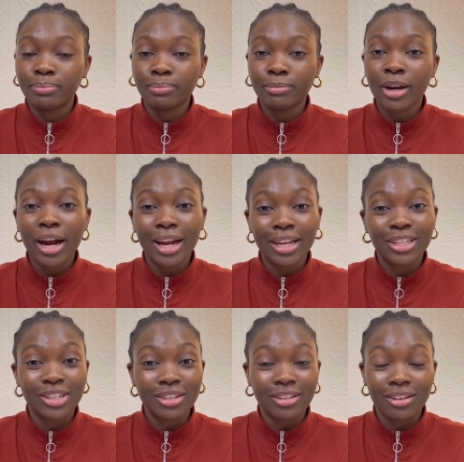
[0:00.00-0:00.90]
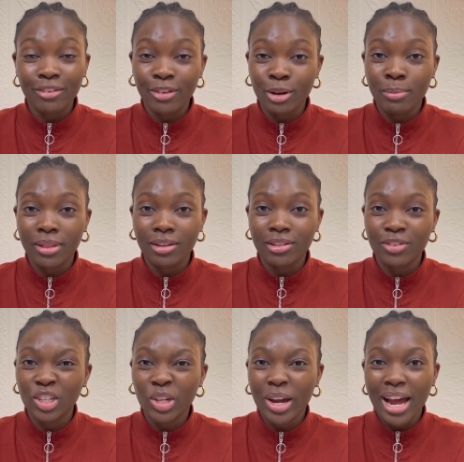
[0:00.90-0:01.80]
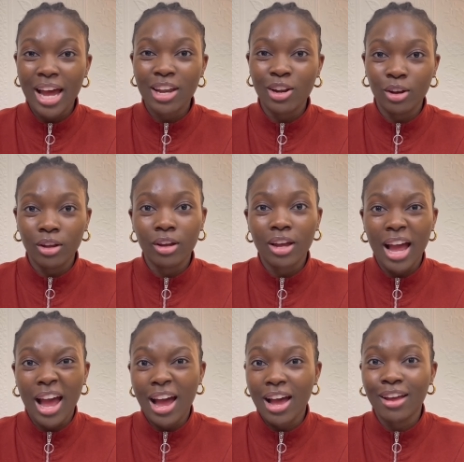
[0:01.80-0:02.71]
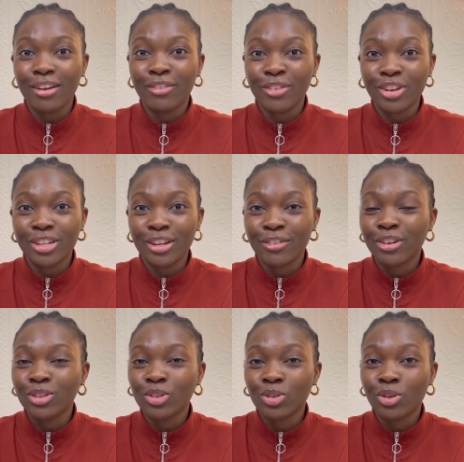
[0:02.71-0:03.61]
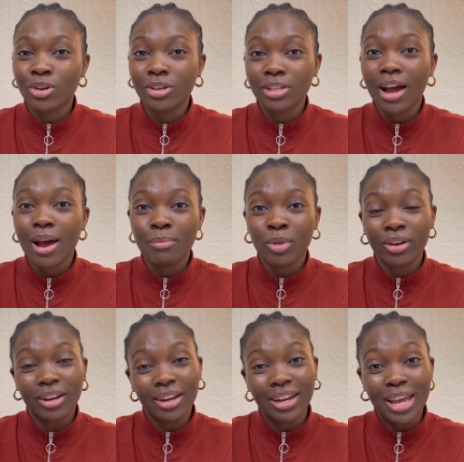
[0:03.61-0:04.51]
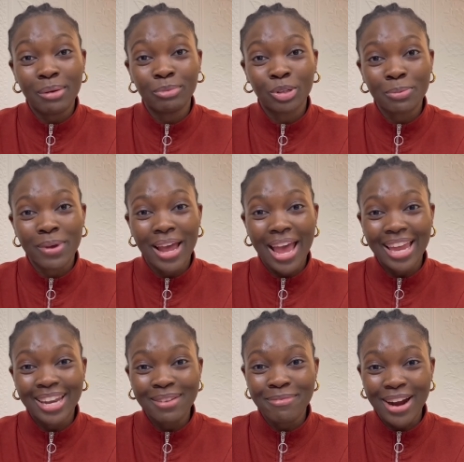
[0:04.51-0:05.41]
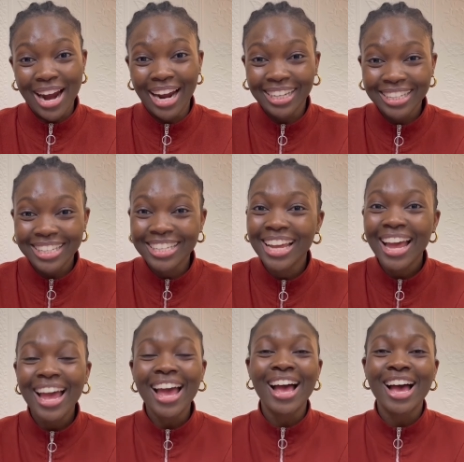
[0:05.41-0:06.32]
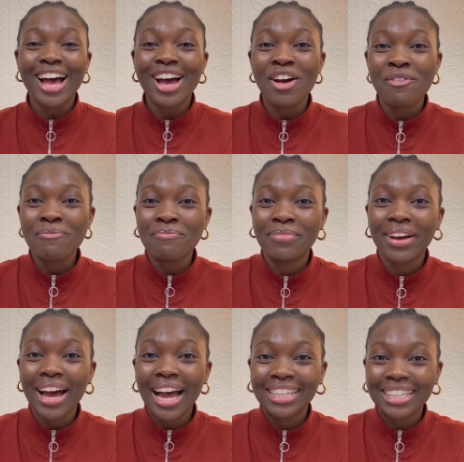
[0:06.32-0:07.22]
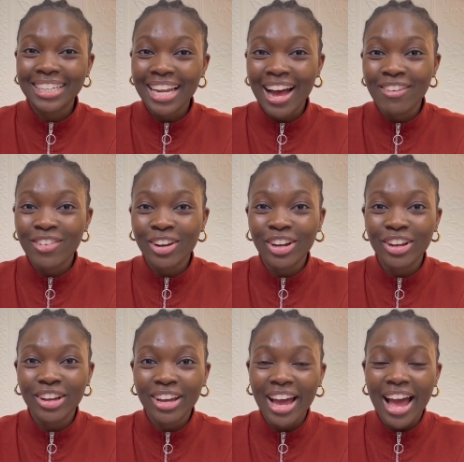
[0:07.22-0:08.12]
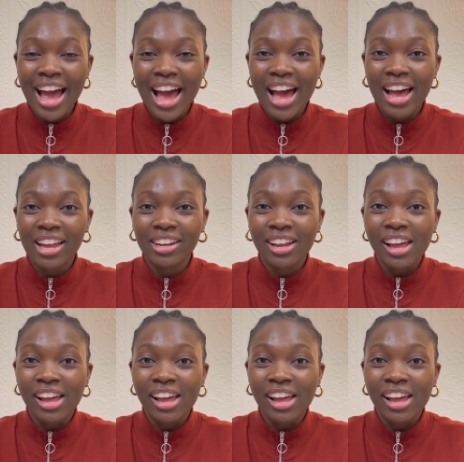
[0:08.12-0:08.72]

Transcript: Prior to filming this video, I had a look at a few different stores. I'm not going to name drop any brands, but I did have a look, and